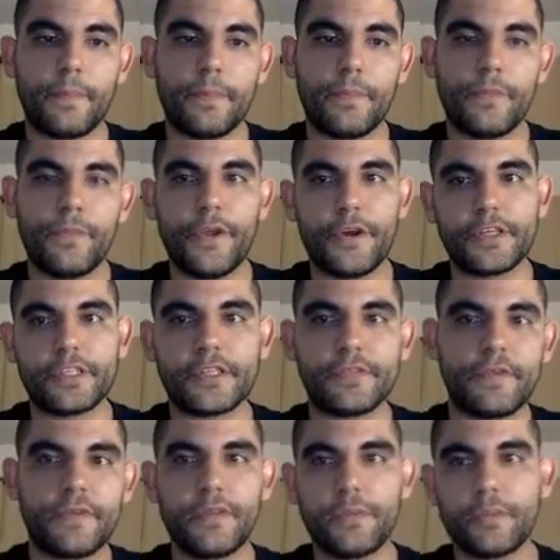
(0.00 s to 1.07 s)
there's
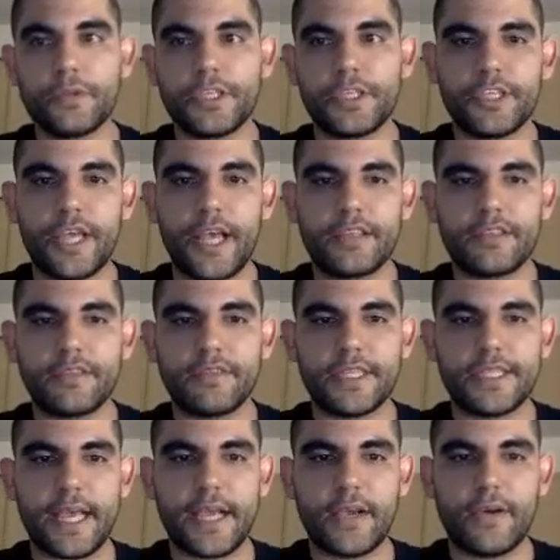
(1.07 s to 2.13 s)
50% chance of the
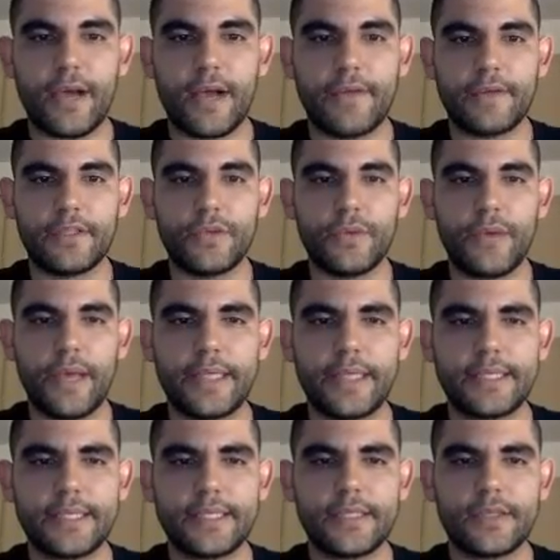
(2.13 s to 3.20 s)
zygote having two
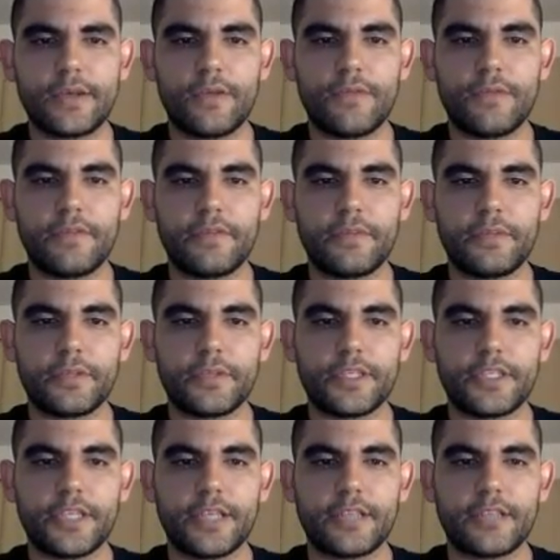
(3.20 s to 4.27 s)
X's, or 50%
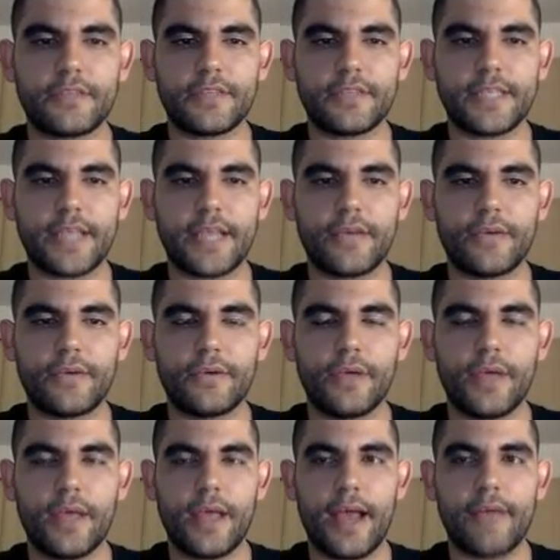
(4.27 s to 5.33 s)
chance of the zygote
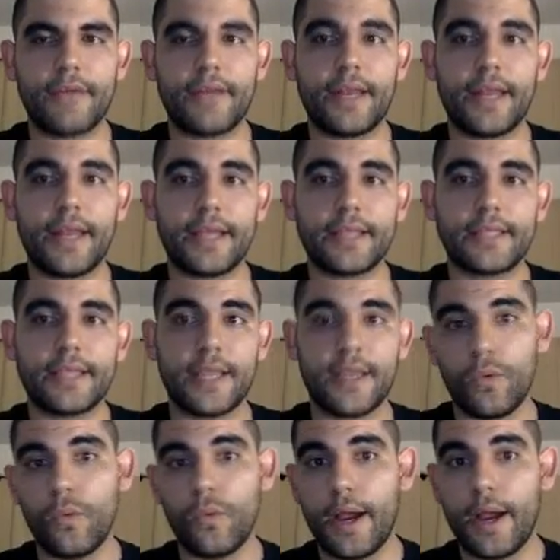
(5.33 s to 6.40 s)
having an X and a
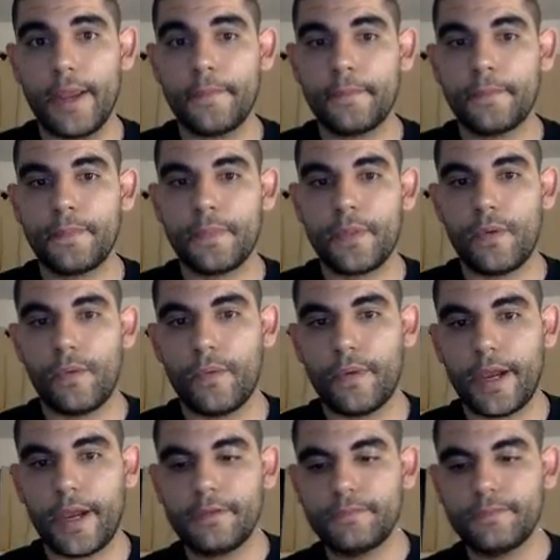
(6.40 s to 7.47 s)
Y.
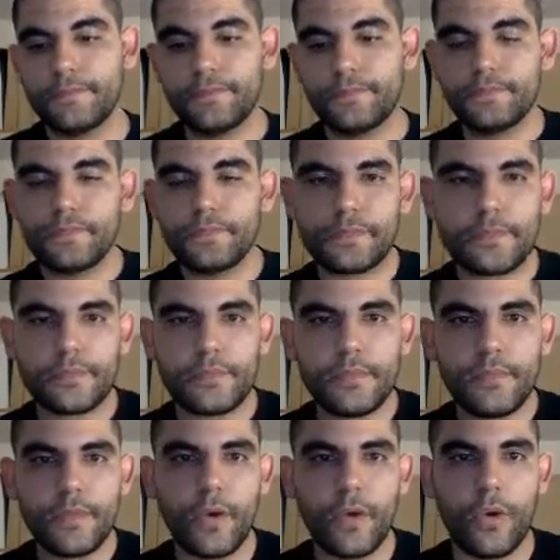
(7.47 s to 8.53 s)
Okay.
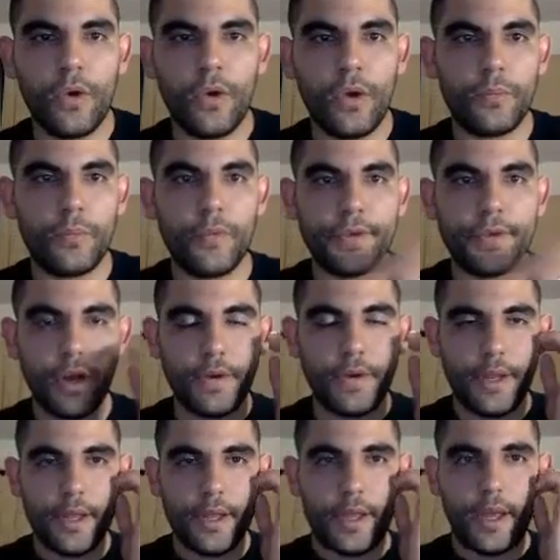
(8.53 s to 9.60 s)
Oh, moving
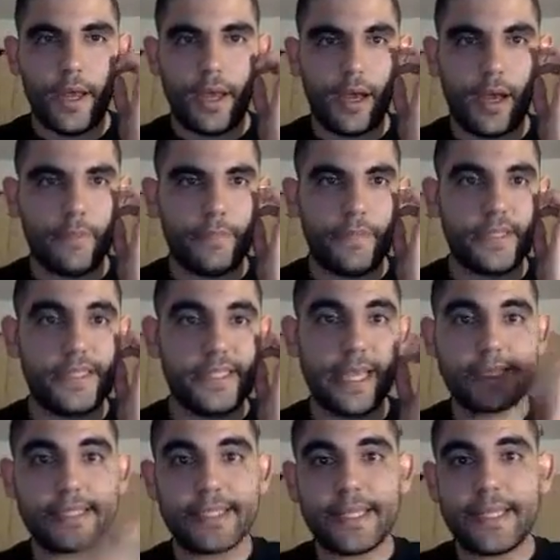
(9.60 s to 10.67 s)
on.
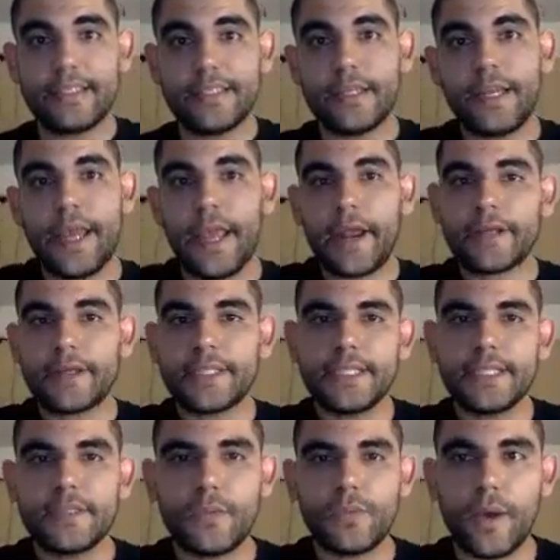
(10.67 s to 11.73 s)
Sex-linked
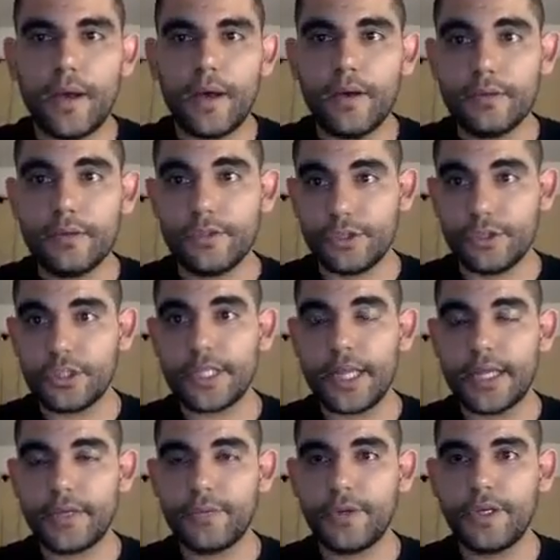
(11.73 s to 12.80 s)
inheritance. Well, just
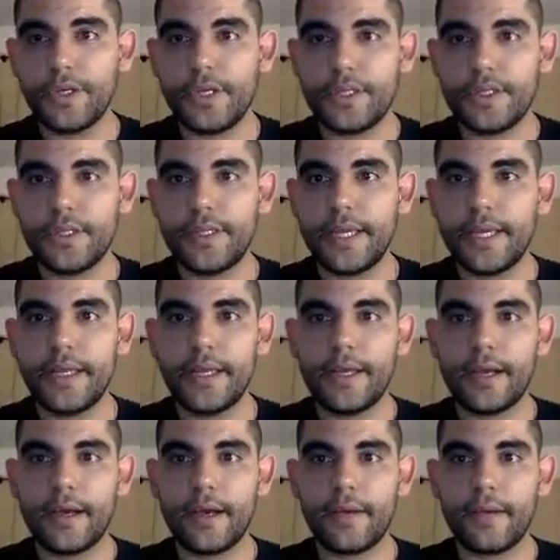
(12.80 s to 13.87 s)
like we did
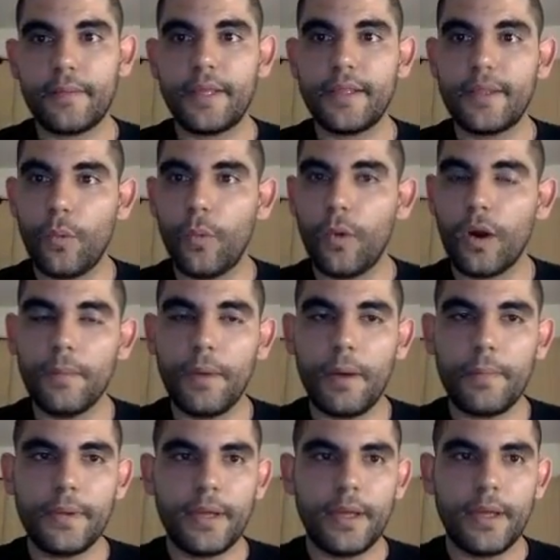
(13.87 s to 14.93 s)
in the warm-up,